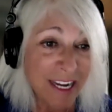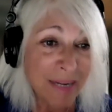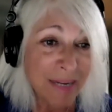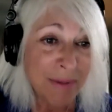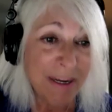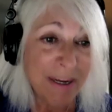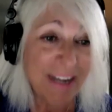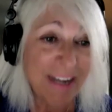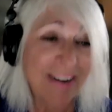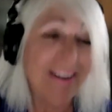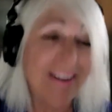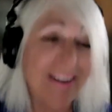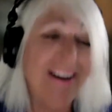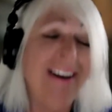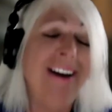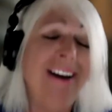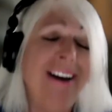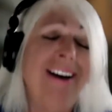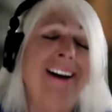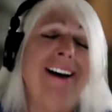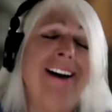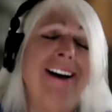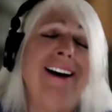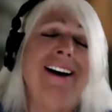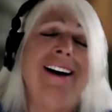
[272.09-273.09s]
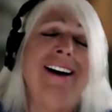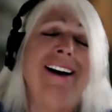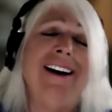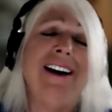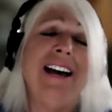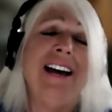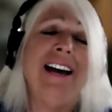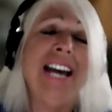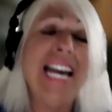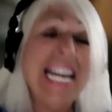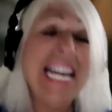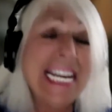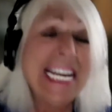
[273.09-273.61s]
but
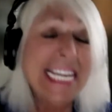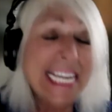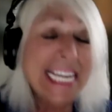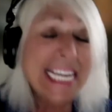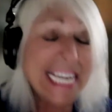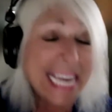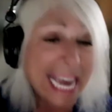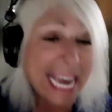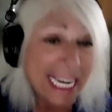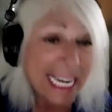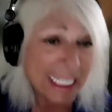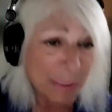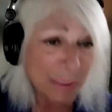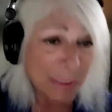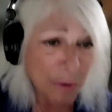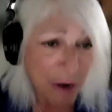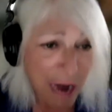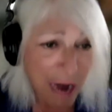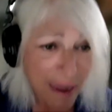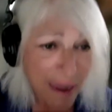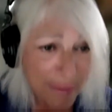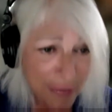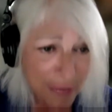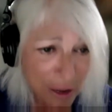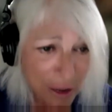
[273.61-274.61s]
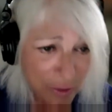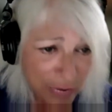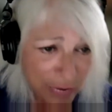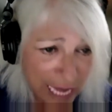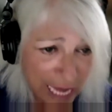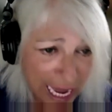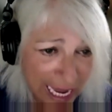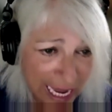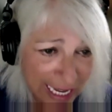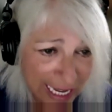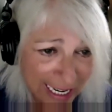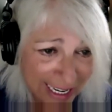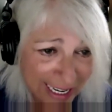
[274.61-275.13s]
guess where I'm
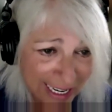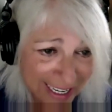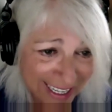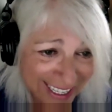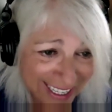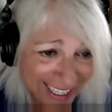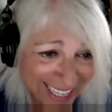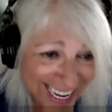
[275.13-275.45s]
located?